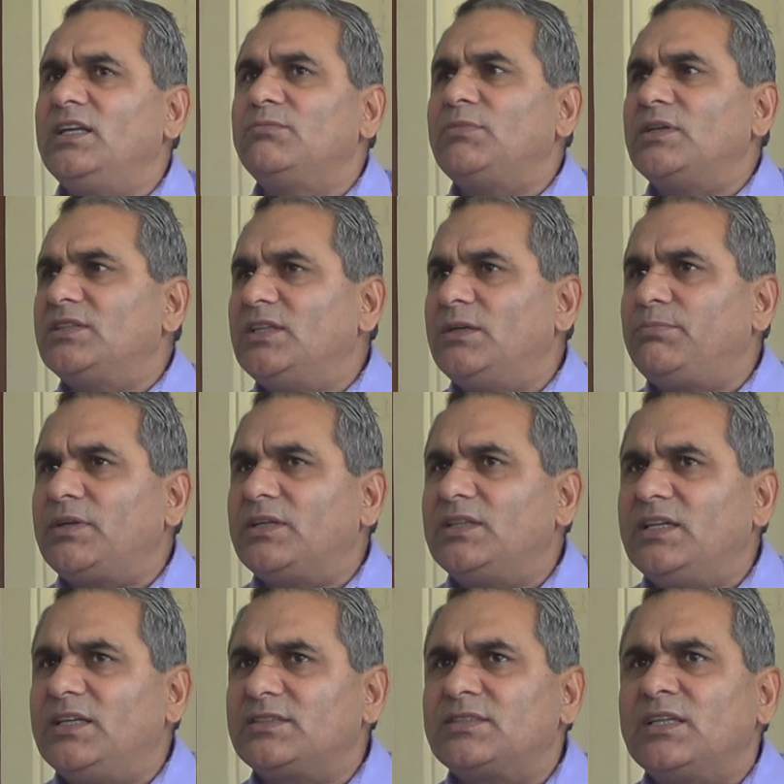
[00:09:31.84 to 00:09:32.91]
in Madhya
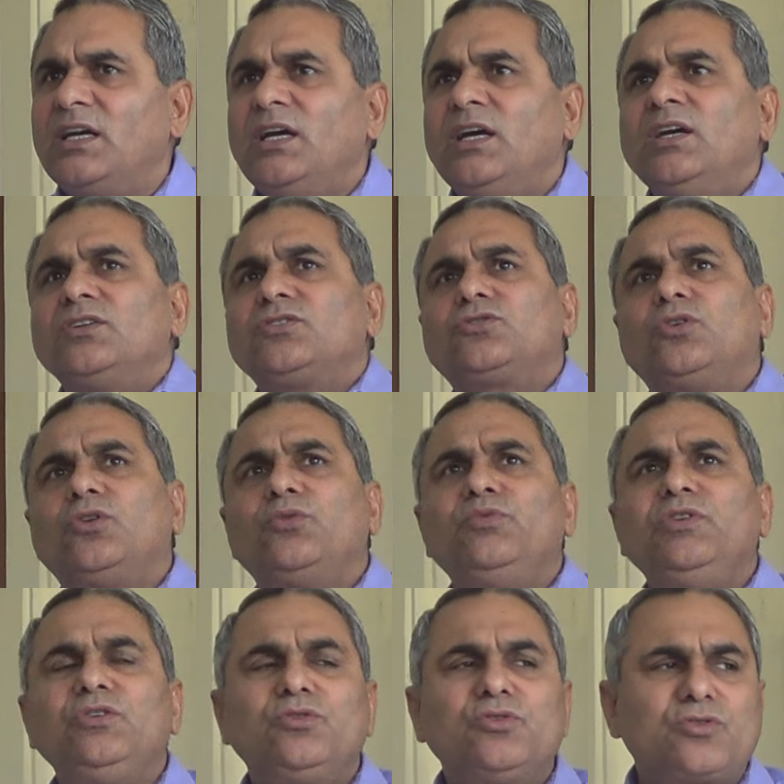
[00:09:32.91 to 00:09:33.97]
Pradesh. So
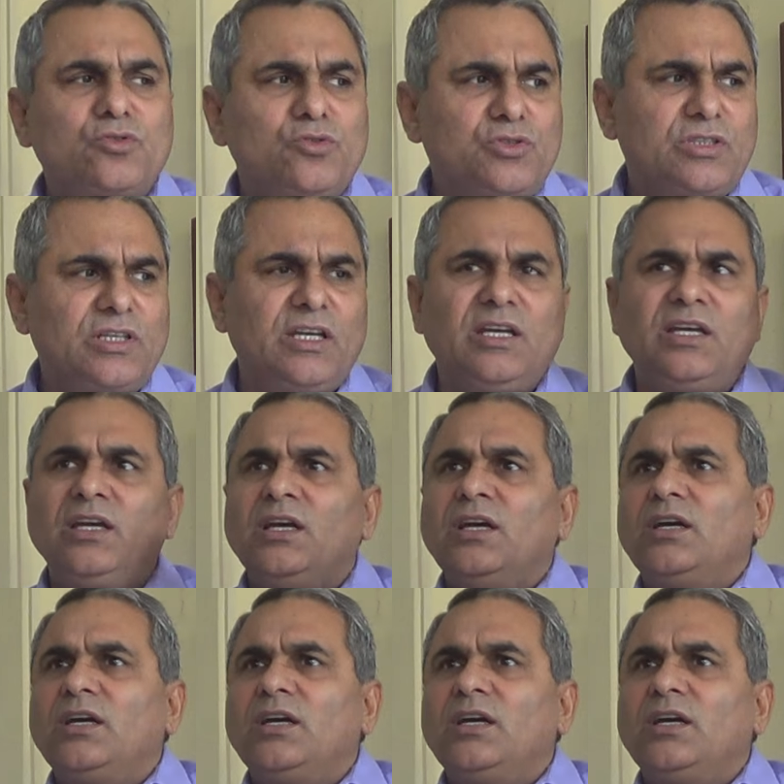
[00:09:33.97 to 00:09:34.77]
we used to say